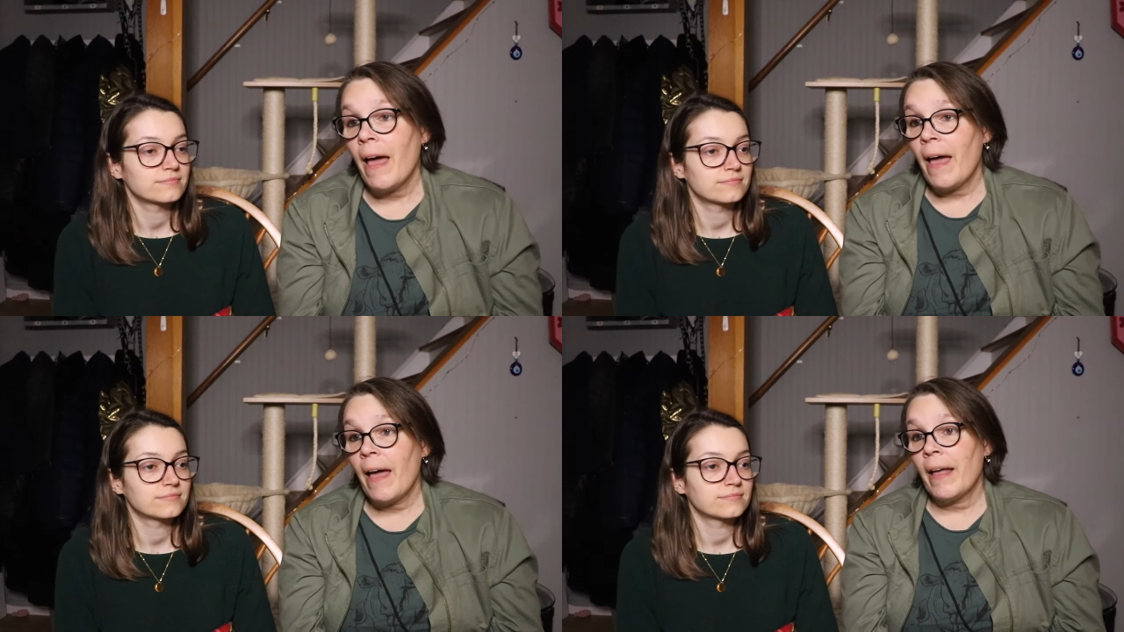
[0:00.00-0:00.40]

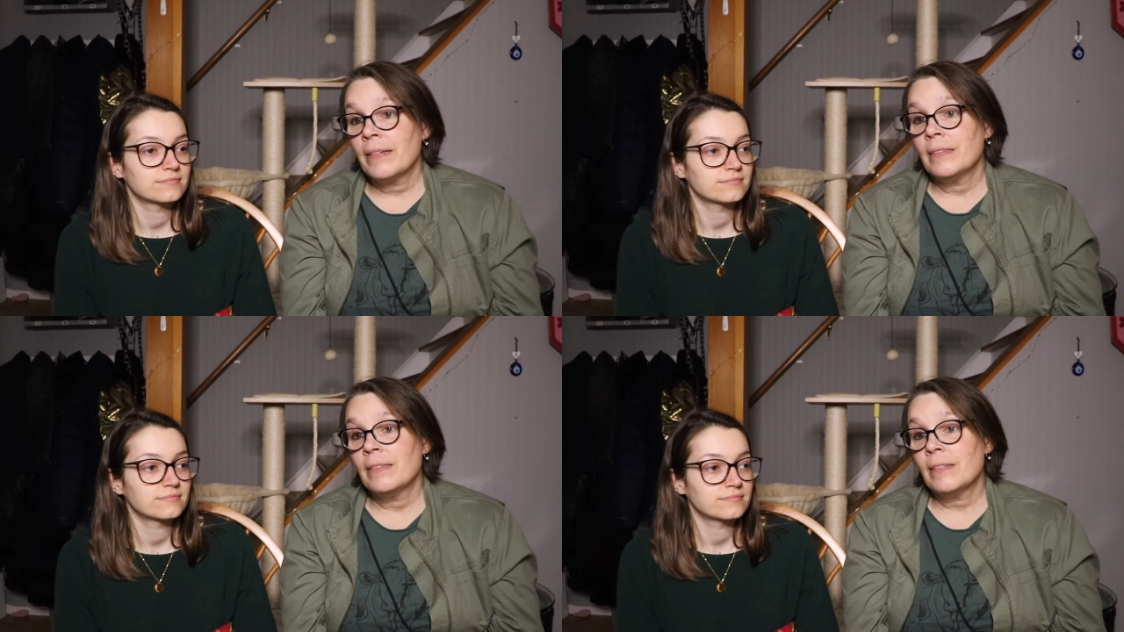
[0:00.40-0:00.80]

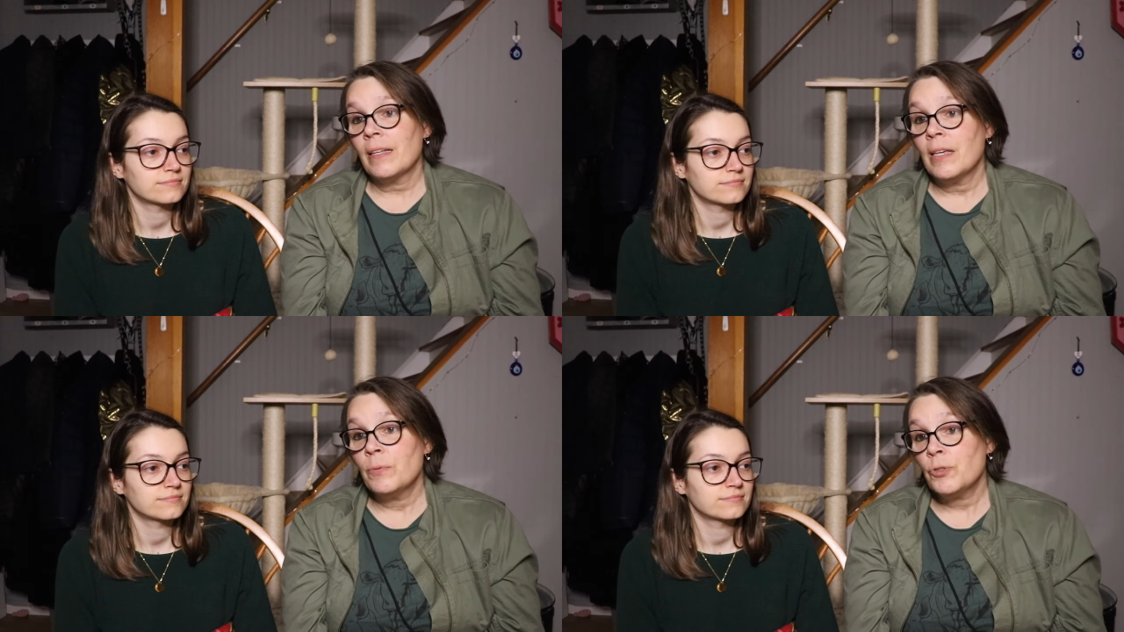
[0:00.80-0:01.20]
Speaker 1: And
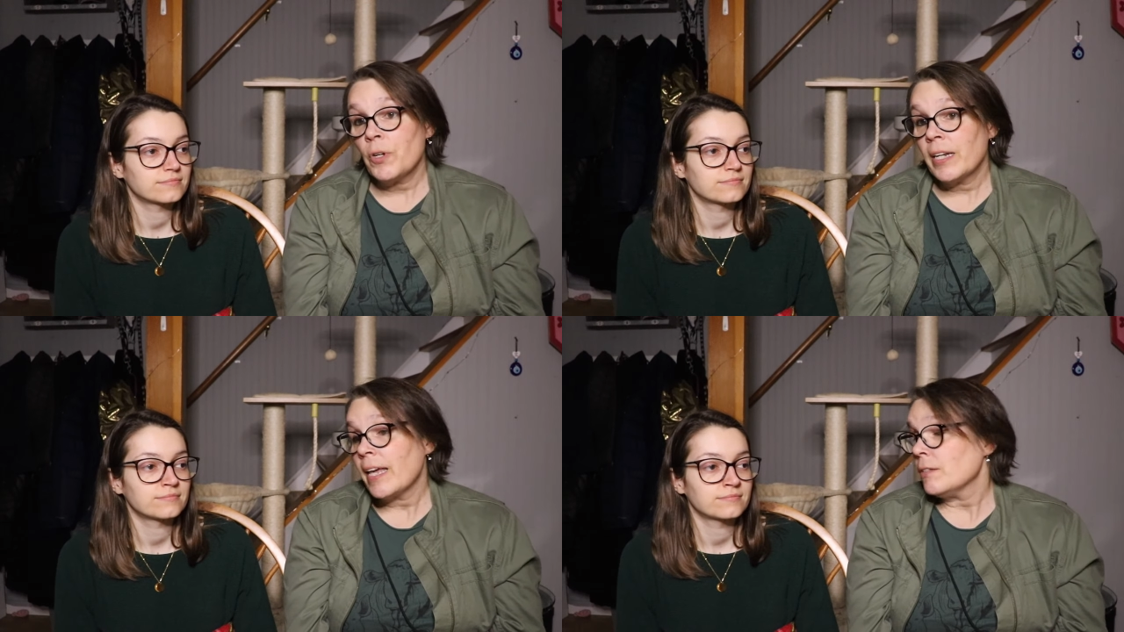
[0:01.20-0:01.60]
he was
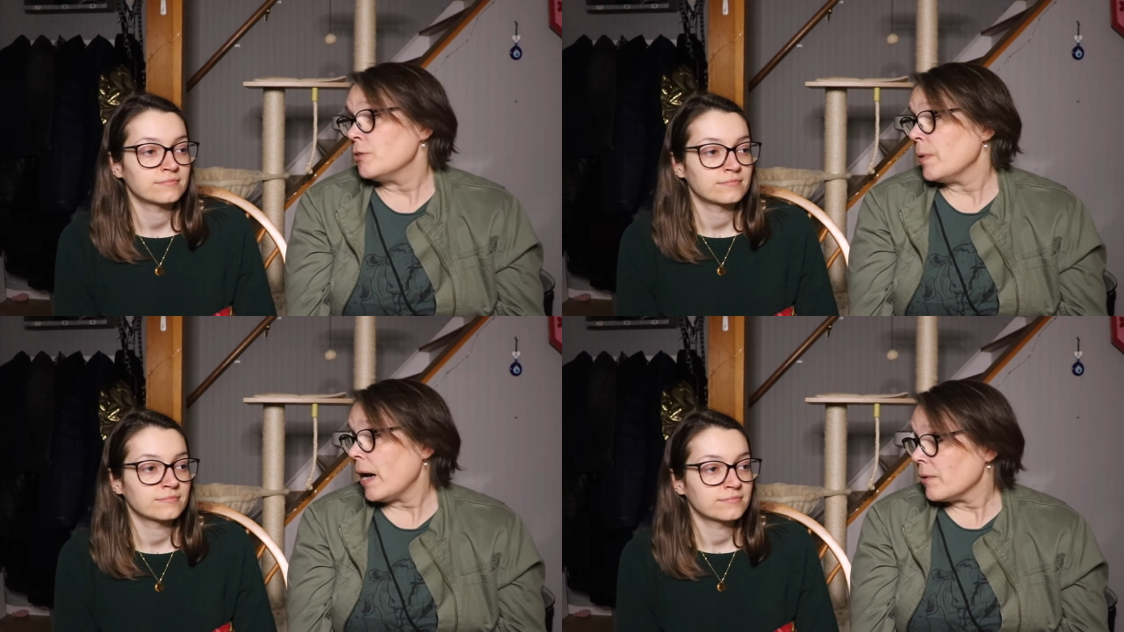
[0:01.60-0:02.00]
trying to
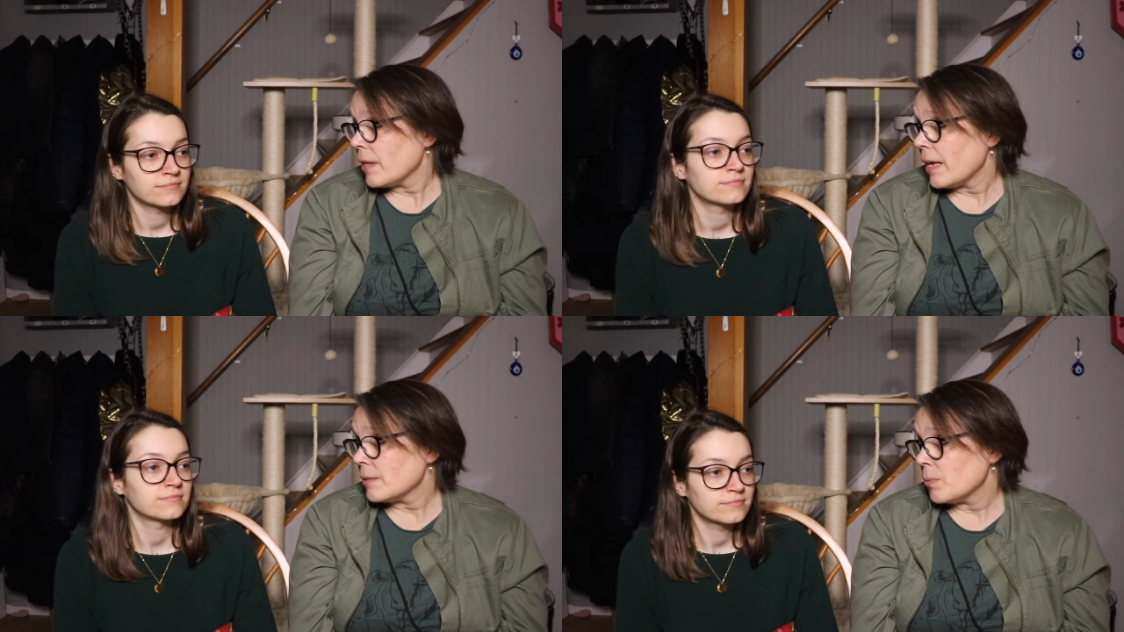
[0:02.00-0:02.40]
get you
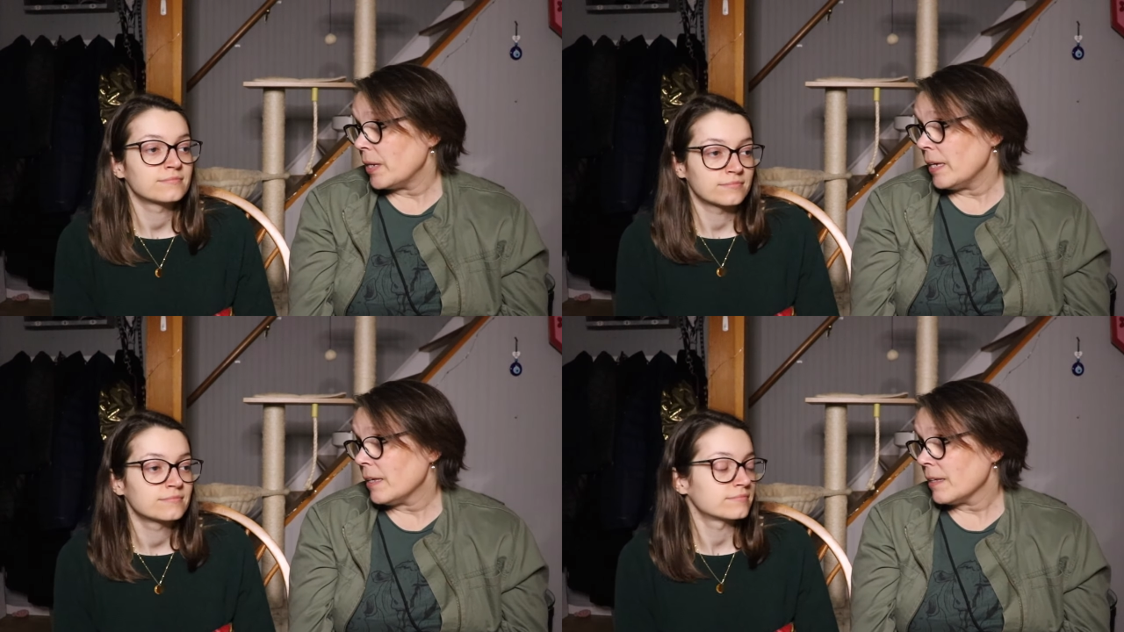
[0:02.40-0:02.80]
out last
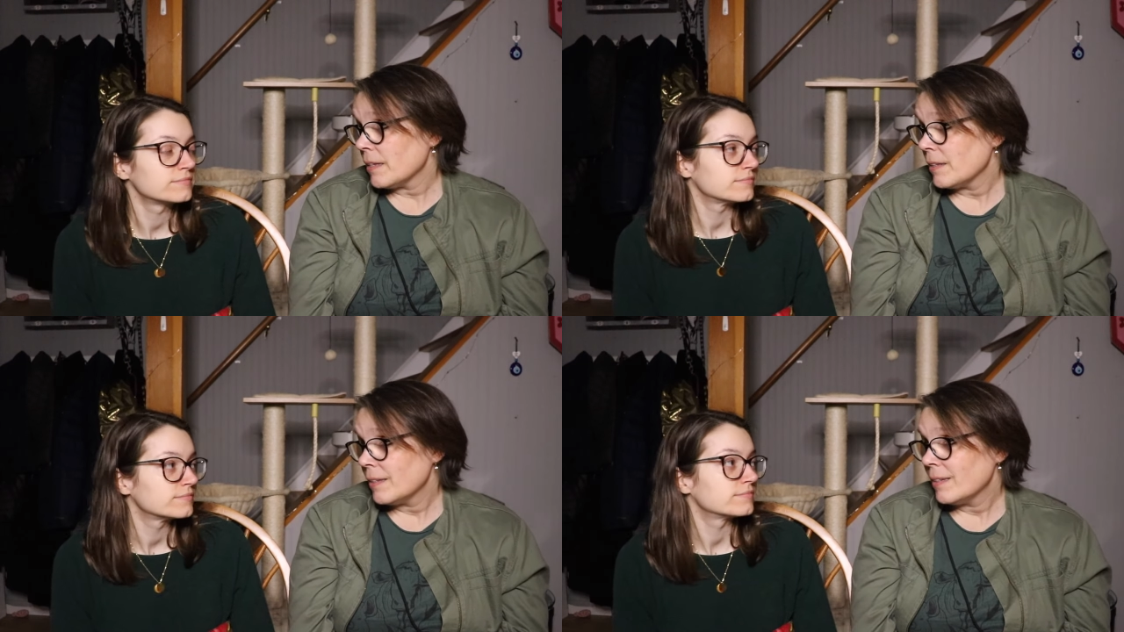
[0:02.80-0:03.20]

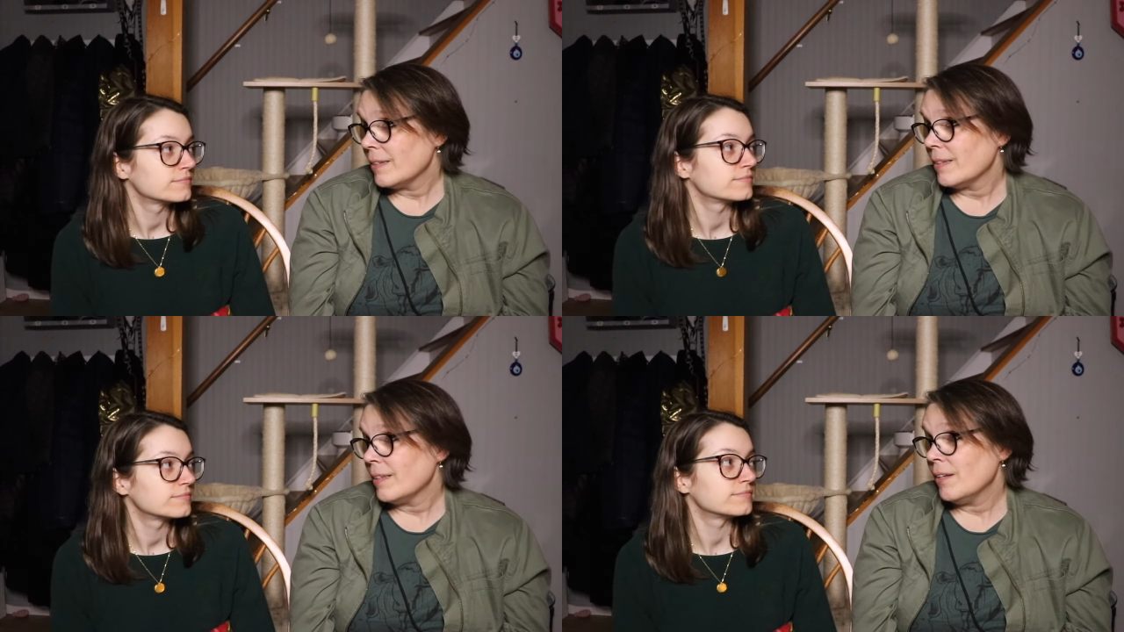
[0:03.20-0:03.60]
week.
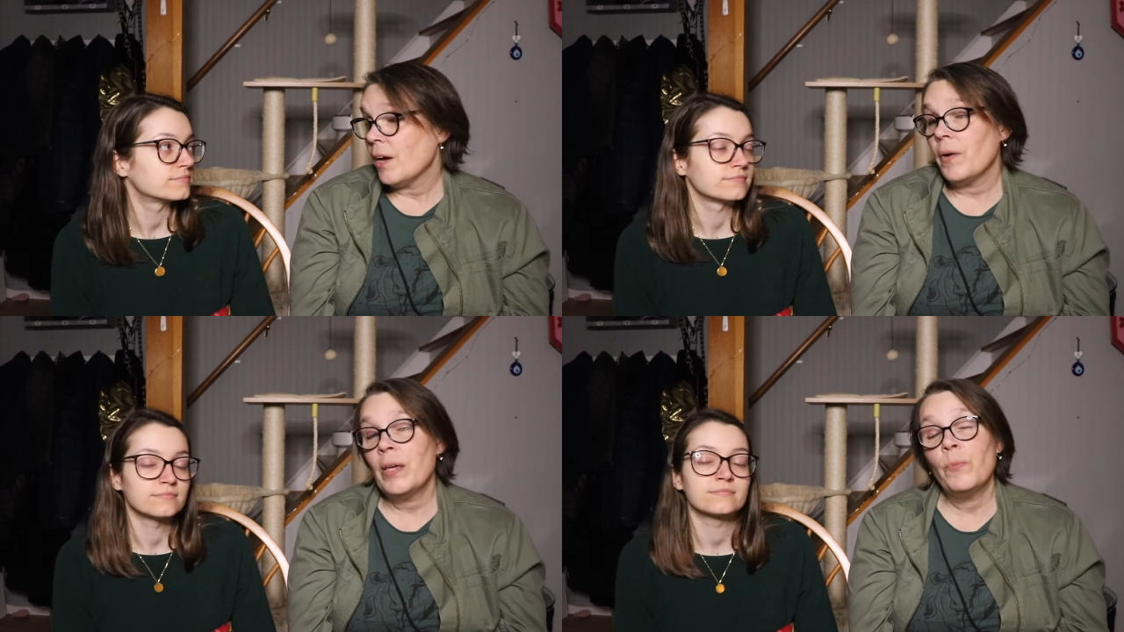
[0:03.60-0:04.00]
You
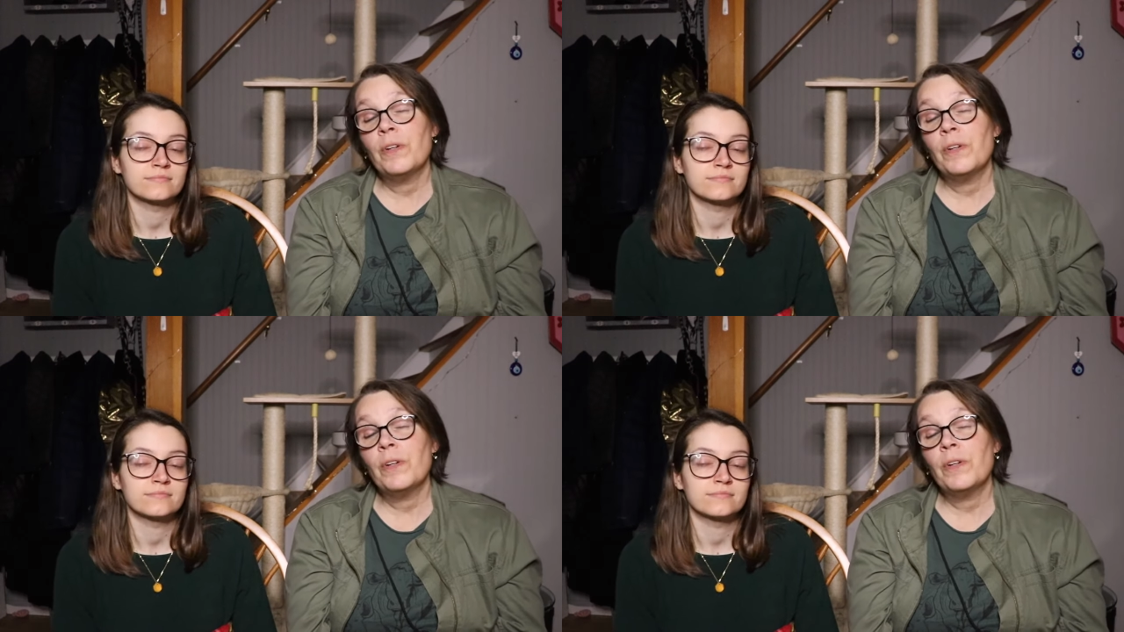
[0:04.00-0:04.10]
know, mm -hmm. he mm-hmm.